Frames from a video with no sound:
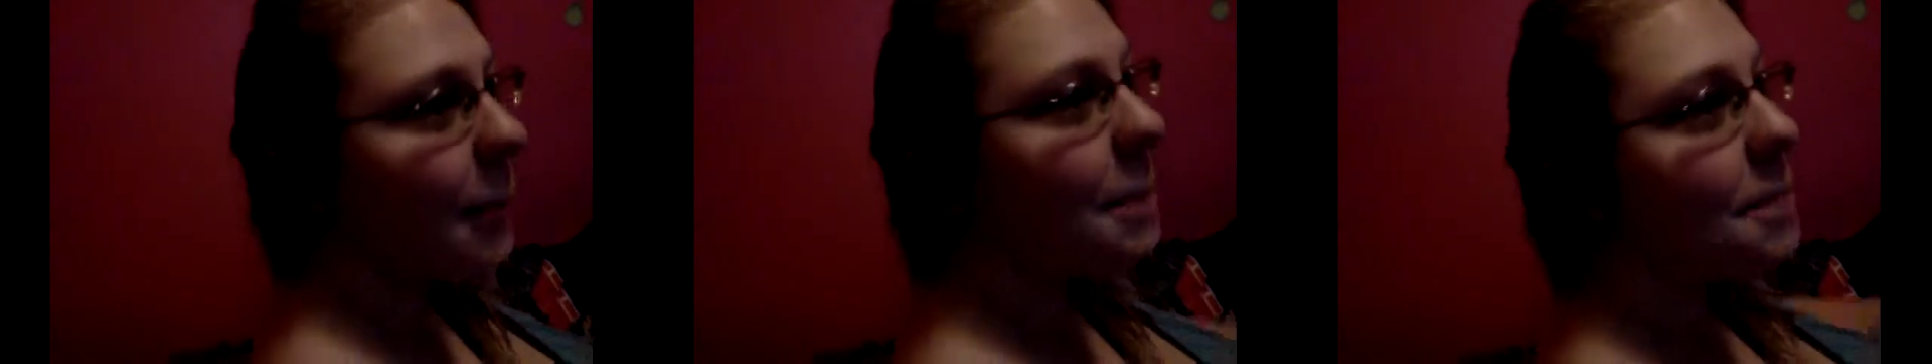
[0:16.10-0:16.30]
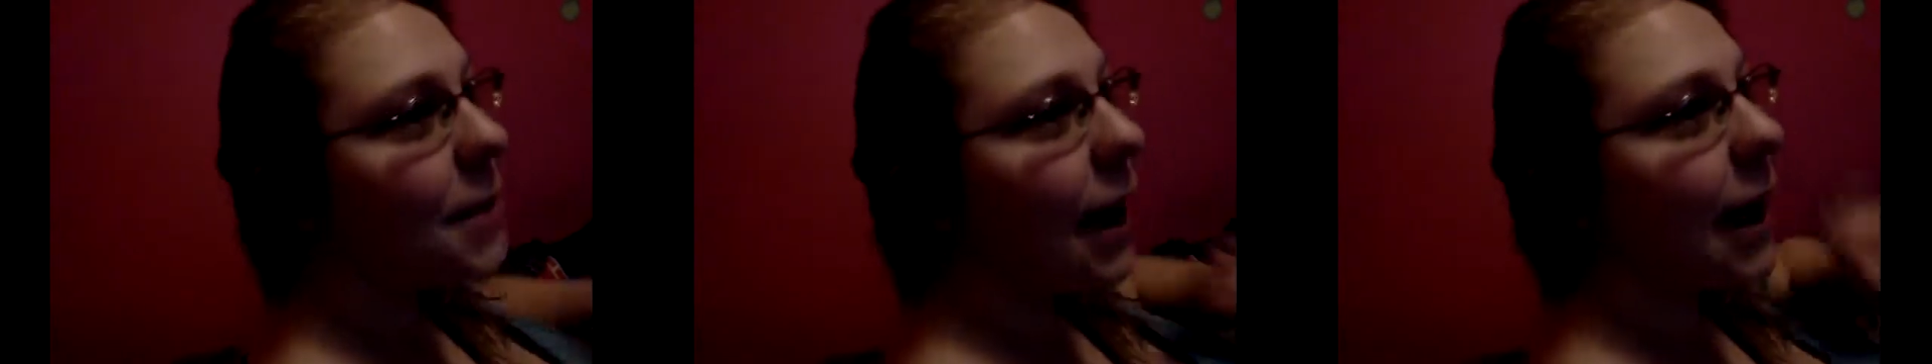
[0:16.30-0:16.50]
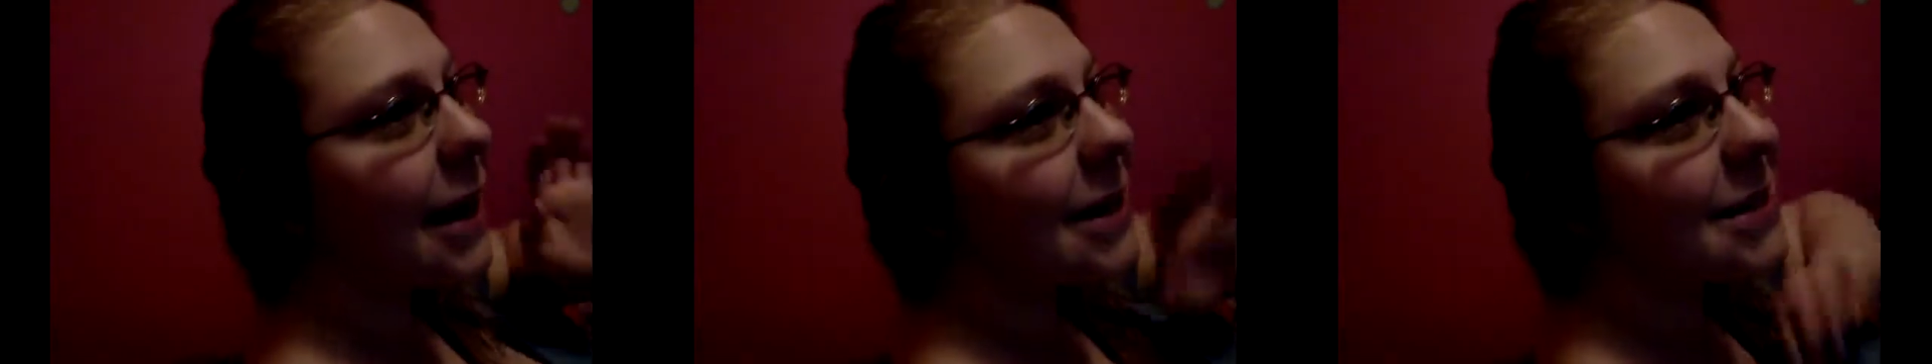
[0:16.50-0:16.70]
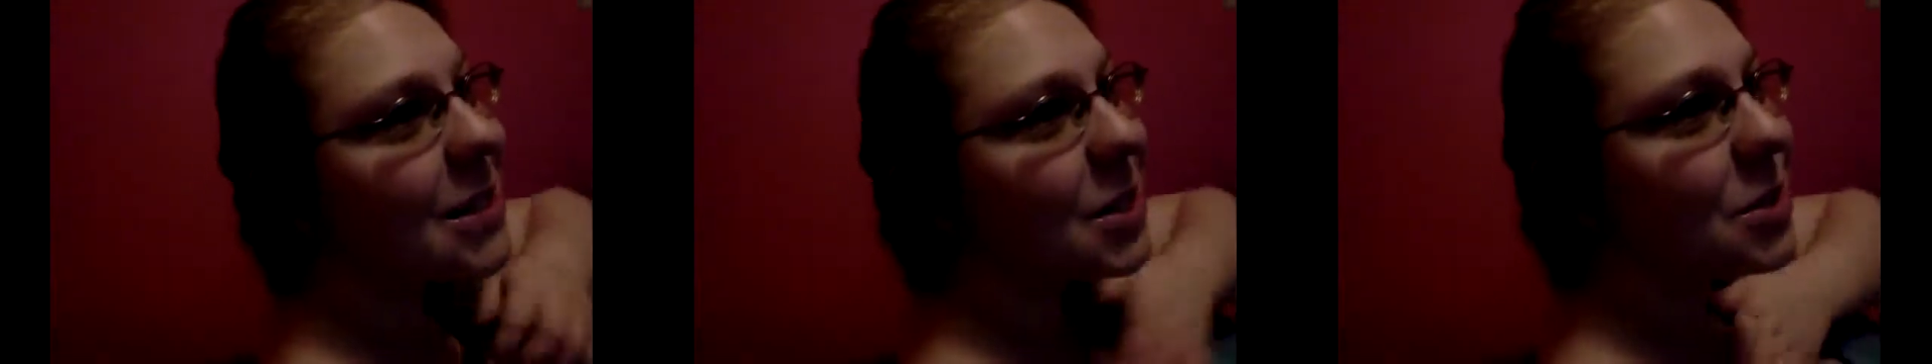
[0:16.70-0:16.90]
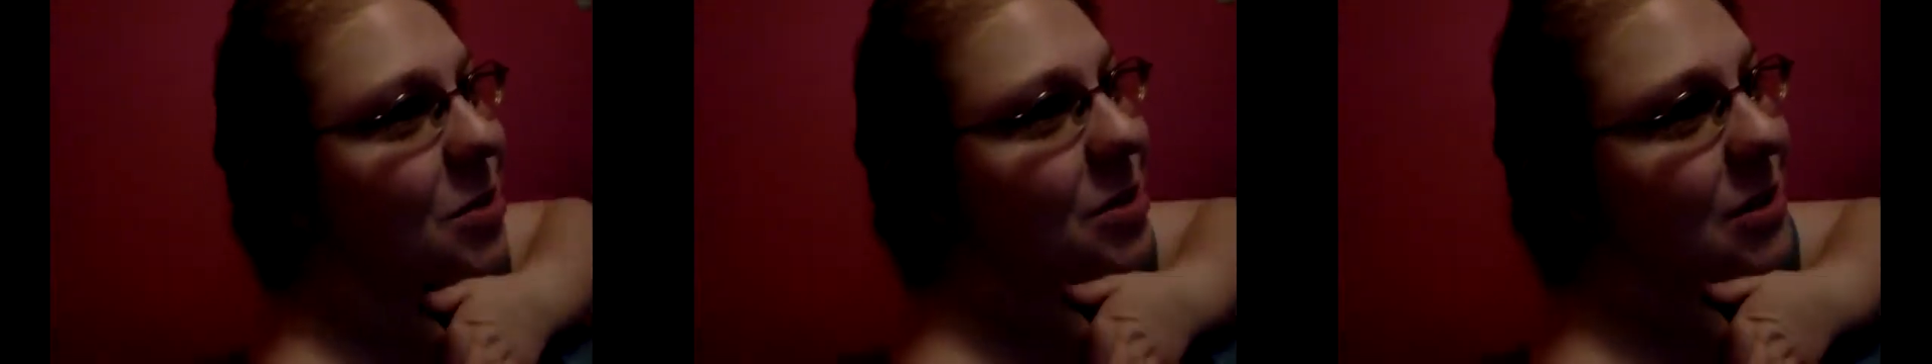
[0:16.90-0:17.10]
yeah, I gotta
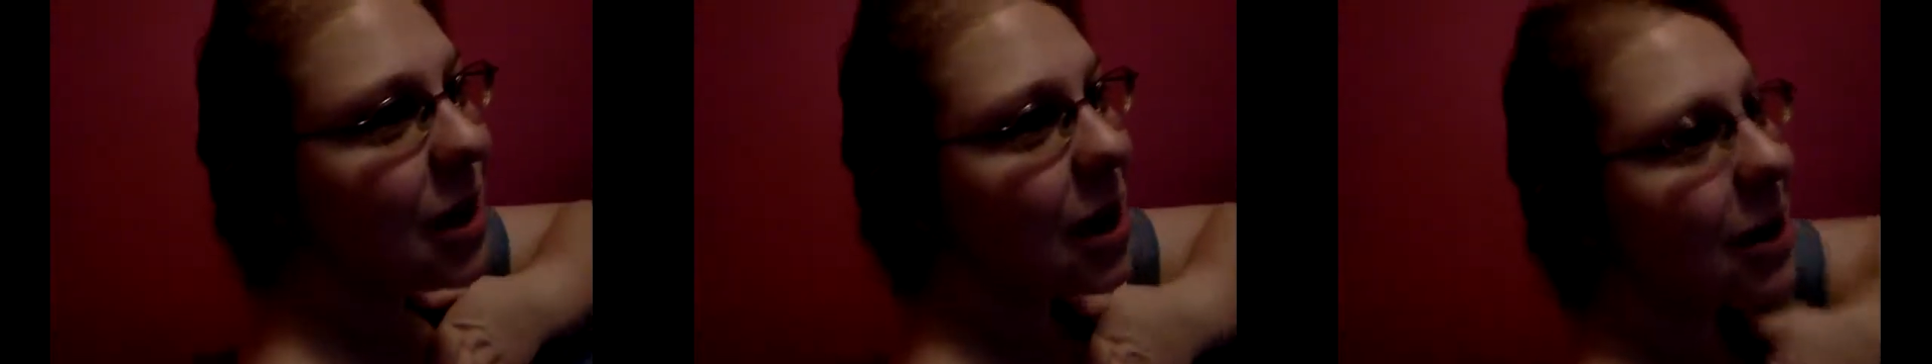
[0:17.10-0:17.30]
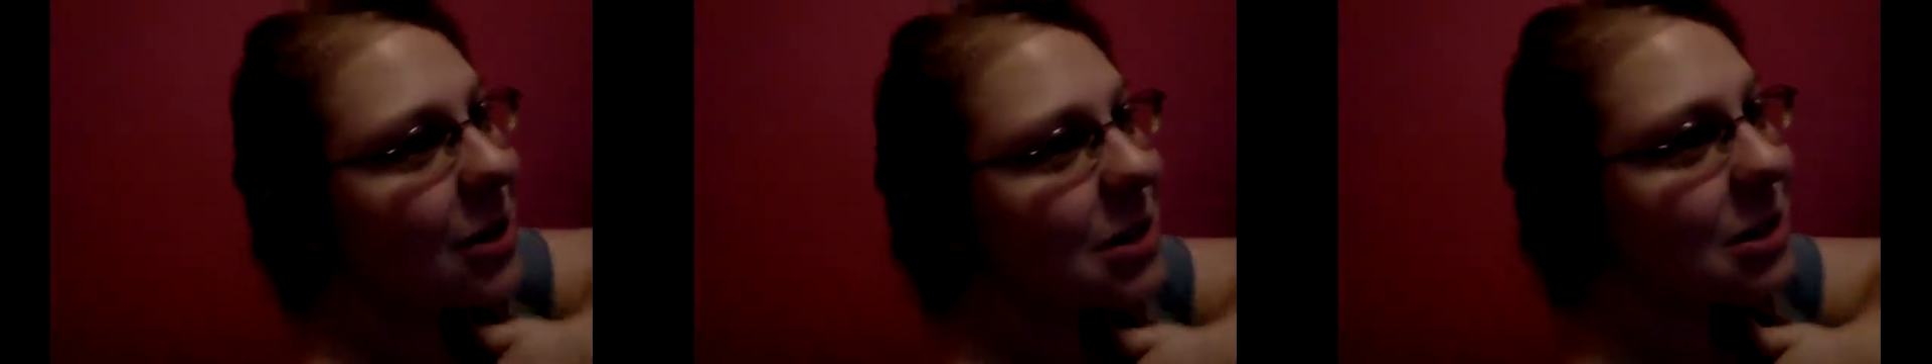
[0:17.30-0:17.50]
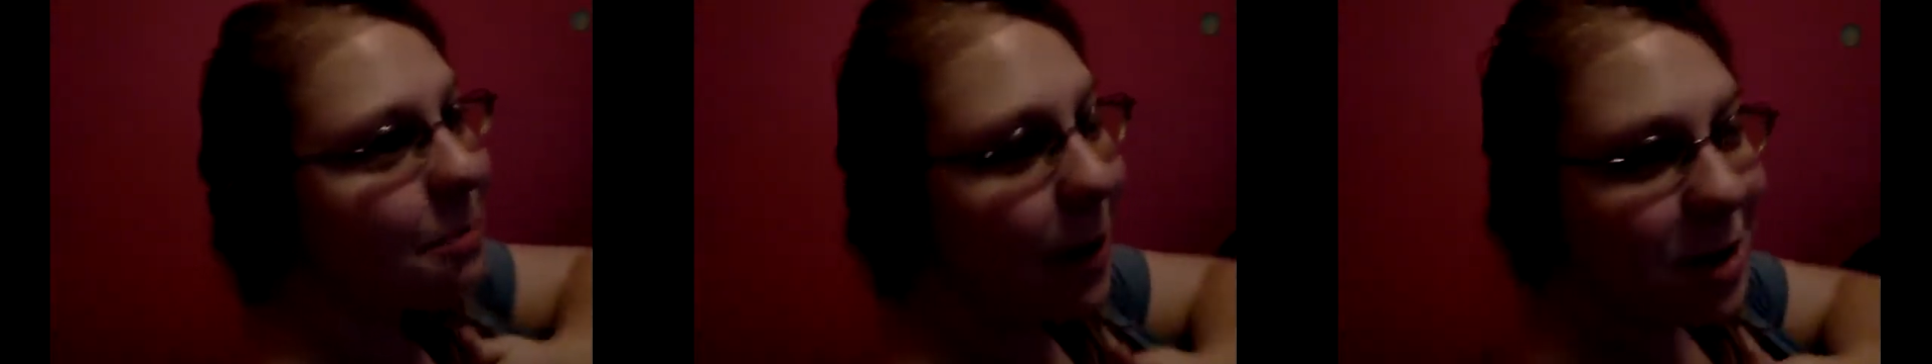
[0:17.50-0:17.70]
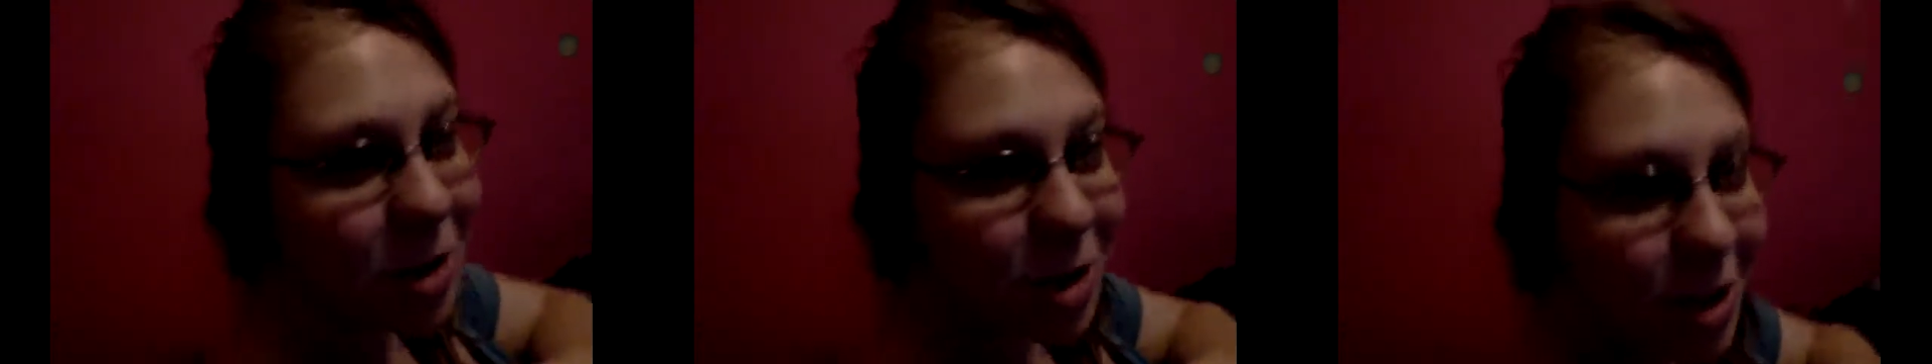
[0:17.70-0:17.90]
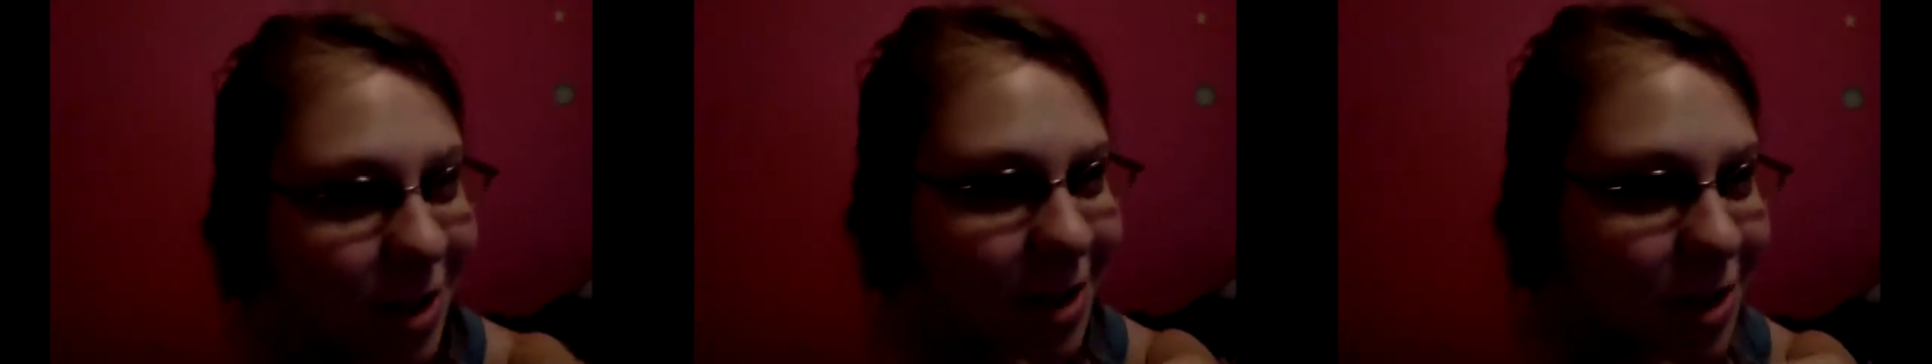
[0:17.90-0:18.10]
tell you, our
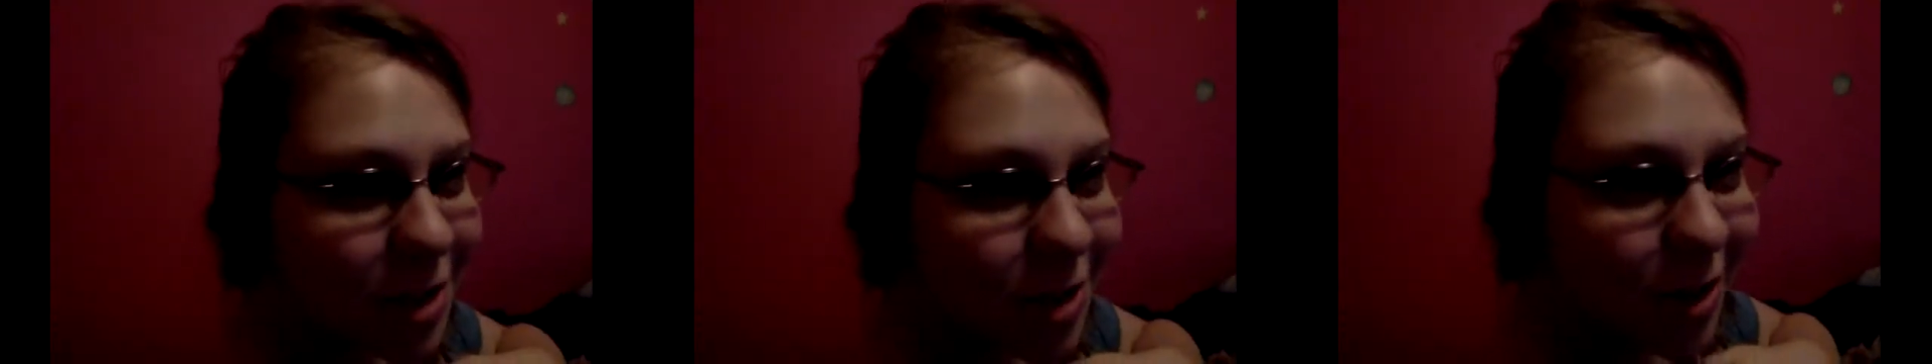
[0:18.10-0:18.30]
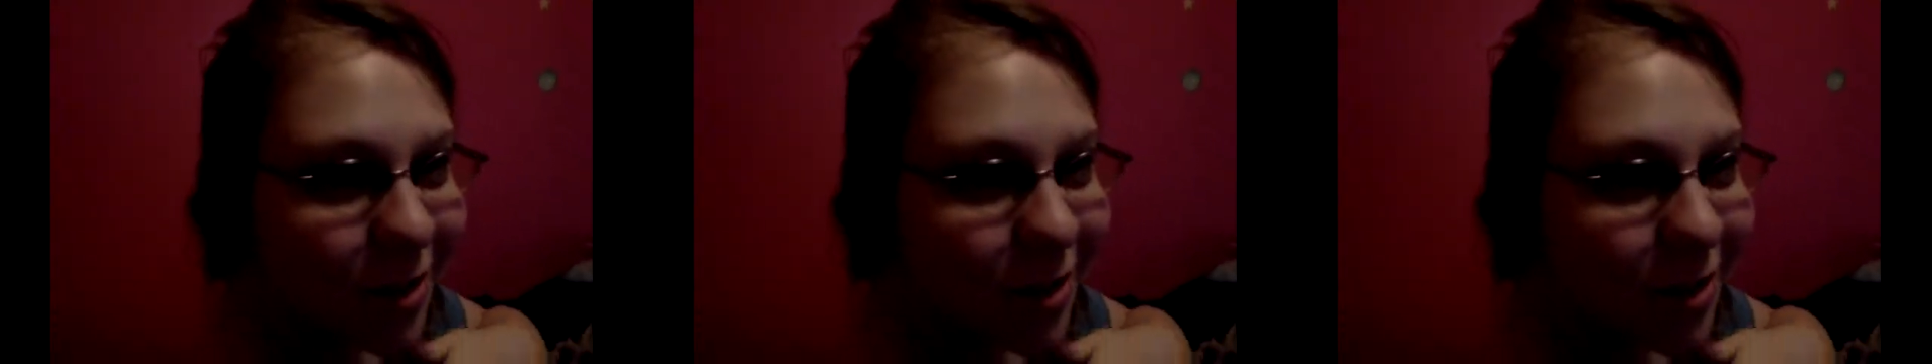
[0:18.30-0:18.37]
special,